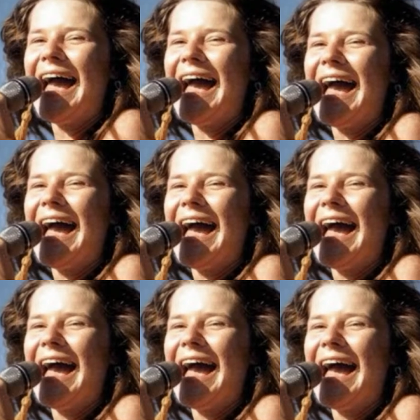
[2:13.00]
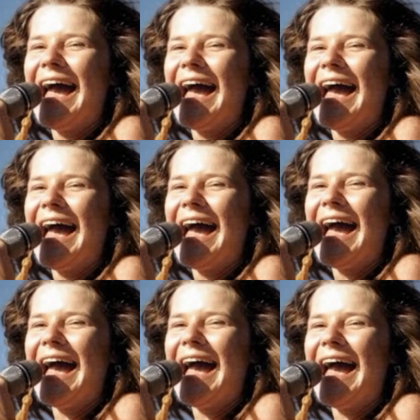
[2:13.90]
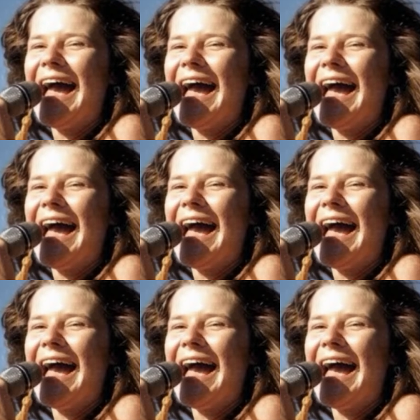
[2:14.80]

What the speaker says: (no one is talking)